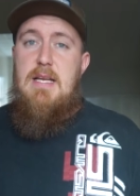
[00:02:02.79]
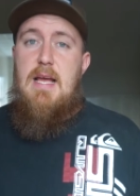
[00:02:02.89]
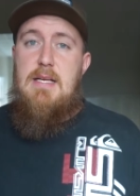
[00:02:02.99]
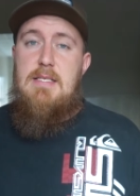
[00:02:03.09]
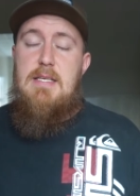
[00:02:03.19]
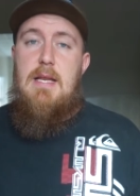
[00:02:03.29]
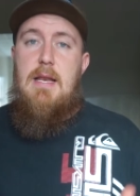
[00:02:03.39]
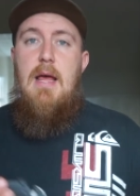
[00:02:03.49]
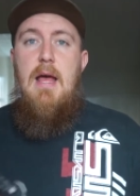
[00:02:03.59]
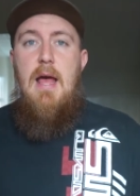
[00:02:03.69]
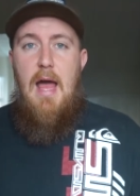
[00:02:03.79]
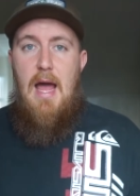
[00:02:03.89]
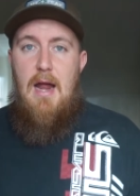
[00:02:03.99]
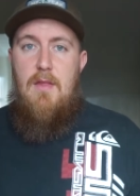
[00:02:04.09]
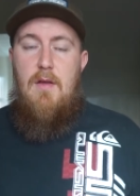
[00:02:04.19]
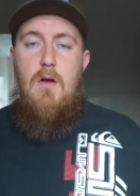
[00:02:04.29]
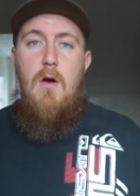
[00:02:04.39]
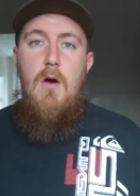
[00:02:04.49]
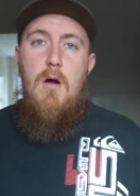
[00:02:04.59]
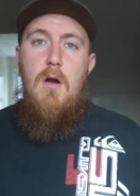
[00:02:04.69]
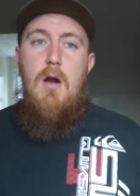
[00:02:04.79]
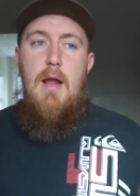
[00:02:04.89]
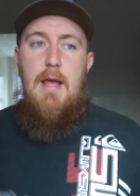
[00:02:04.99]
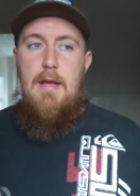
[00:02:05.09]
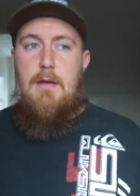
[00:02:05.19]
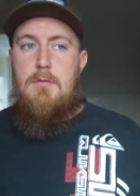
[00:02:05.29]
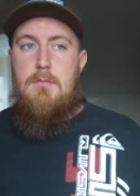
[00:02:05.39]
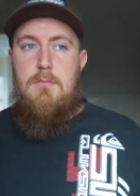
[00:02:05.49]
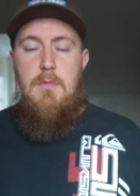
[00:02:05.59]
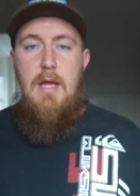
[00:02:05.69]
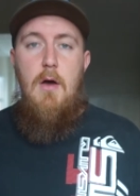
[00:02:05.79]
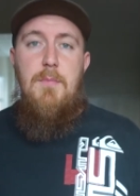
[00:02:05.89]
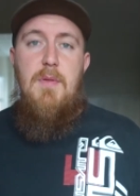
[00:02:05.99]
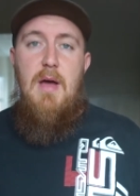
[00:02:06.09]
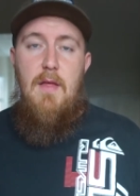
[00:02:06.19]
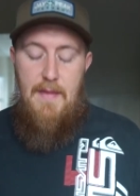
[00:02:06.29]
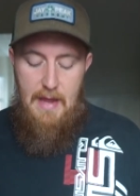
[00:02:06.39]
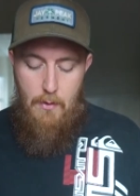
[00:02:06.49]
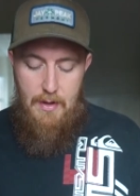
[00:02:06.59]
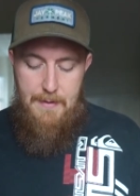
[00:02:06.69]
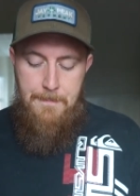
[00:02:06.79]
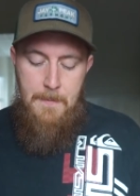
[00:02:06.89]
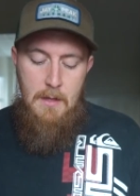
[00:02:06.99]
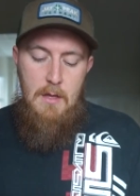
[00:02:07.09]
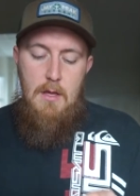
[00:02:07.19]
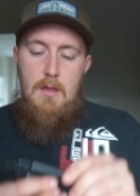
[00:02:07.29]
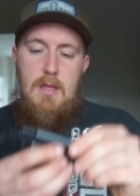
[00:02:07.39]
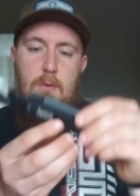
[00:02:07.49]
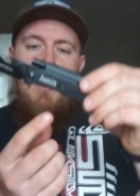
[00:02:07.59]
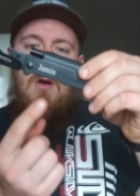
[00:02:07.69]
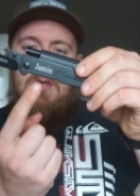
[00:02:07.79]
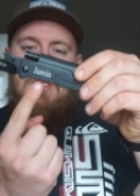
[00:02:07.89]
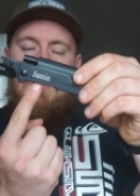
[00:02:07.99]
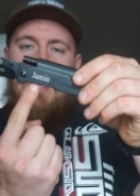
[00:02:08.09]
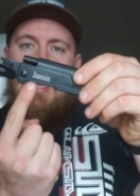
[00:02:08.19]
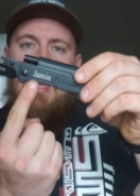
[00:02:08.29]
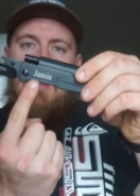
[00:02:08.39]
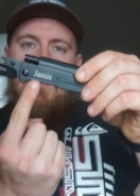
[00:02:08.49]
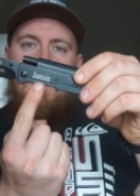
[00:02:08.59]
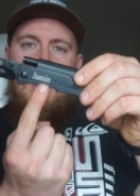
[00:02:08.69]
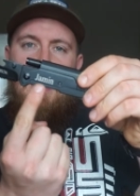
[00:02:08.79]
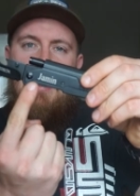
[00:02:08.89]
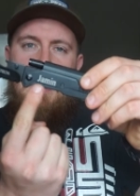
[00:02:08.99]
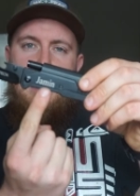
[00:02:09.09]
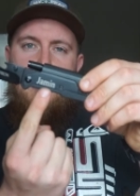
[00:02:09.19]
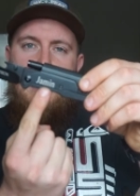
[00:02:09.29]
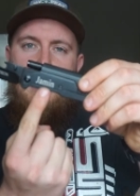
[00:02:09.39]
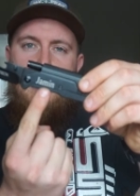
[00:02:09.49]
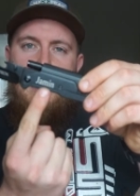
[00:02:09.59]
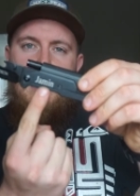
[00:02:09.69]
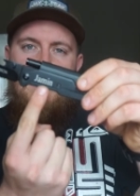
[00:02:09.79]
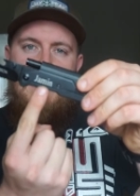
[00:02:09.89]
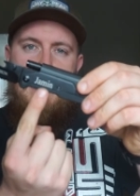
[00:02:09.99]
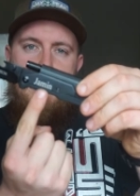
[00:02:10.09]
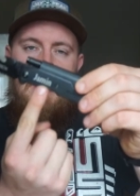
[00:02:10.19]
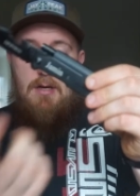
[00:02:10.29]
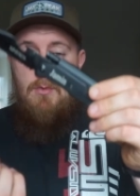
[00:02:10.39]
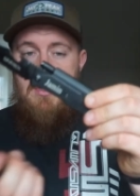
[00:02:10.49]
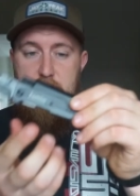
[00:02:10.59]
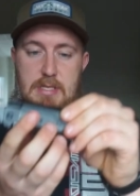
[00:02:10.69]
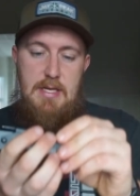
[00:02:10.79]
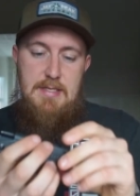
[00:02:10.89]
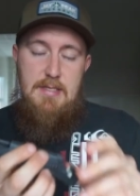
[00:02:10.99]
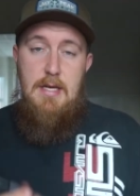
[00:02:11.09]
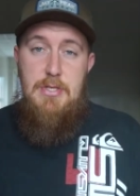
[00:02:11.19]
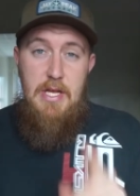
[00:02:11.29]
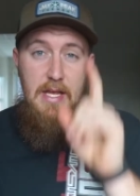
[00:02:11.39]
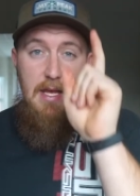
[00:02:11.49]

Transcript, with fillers: accident out of their car and help them out that way. then we also have my name engraved down here, which is a nice touch.